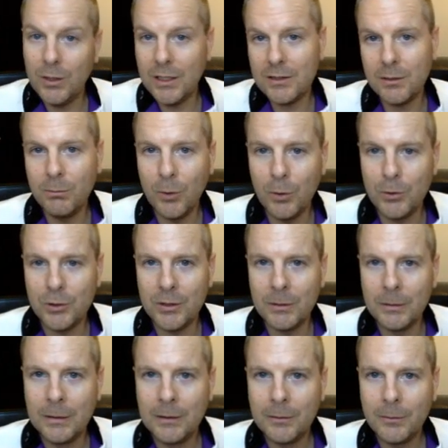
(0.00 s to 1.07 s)
That's emotion,
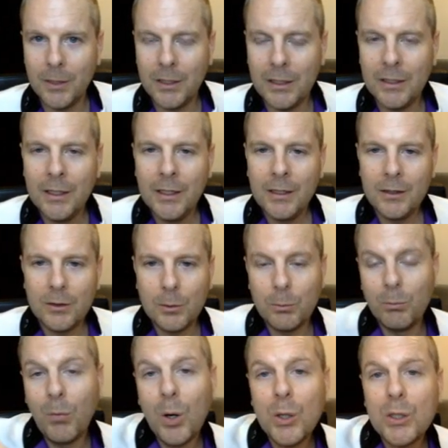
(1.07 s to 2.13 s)
right?
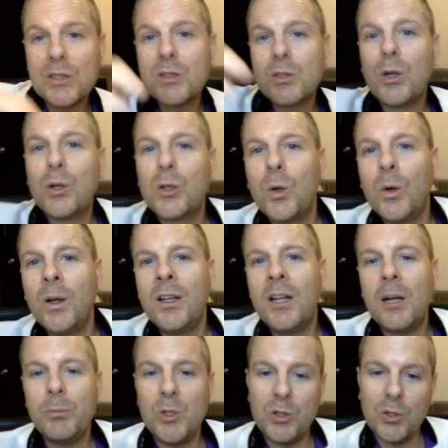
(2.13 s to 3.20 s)
Markets start going
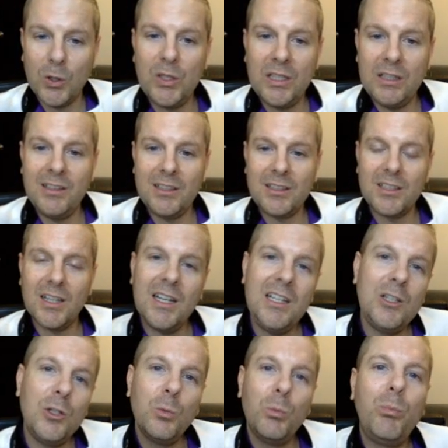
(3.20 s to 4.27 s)
up. You start getting
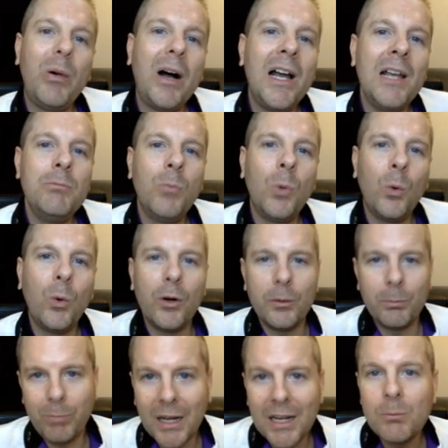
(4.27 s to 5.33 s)
excited. You buy more.
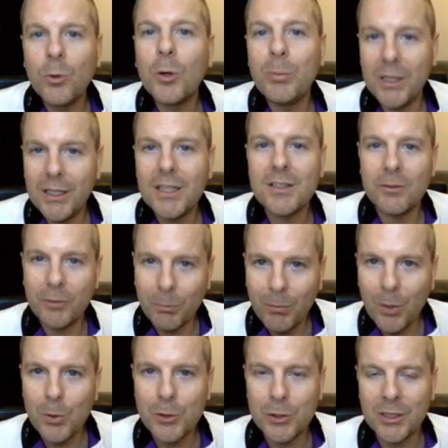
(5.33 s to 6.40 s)
Buy more because of
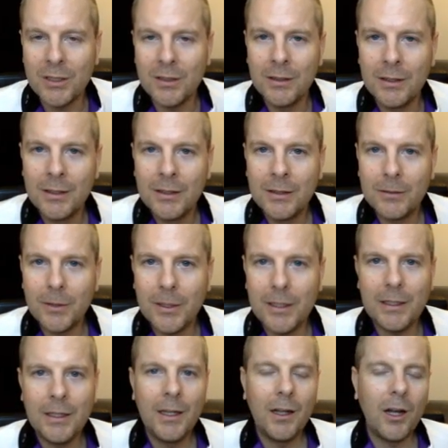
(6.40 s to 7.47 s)
emotion,
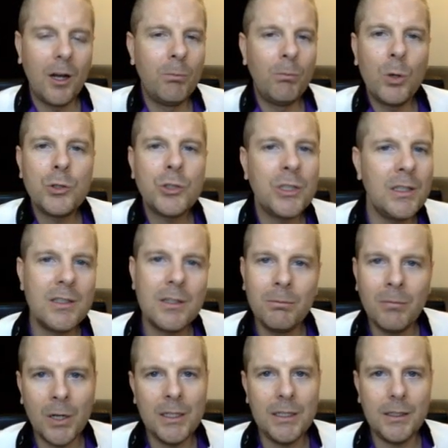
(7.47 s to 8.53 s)
right? Emotion is a
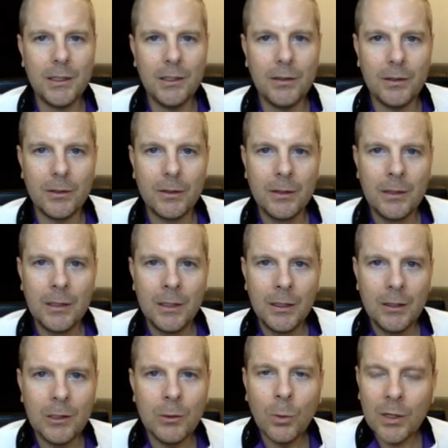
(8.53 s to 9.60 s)
money killer.
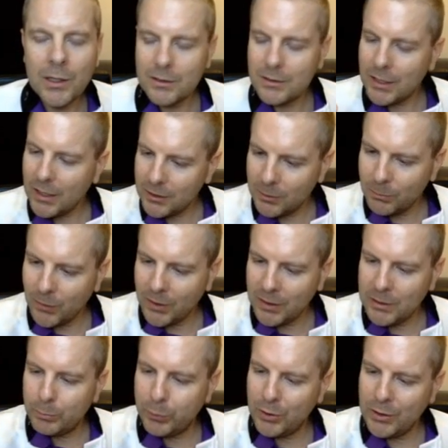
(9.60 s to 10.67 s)
You want to take your
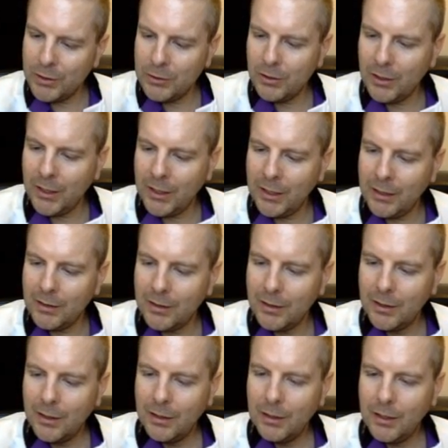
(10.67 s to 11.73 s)
money, put it in your hand,
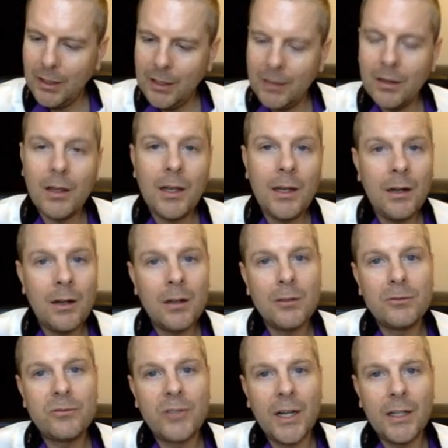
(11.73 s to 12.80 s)
and light it on
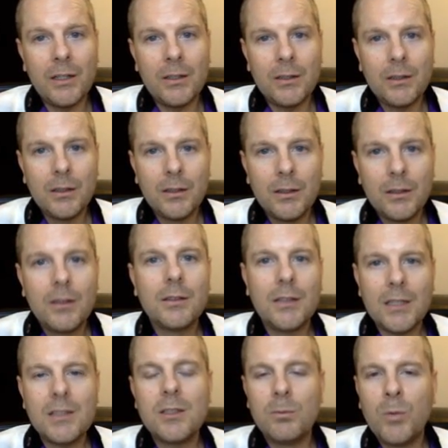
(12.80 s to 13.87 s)
fire?
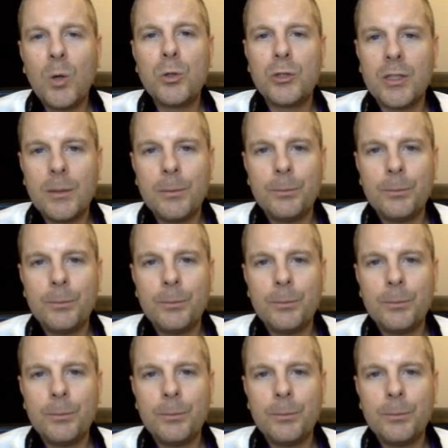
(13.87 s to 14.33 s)
That's emotion.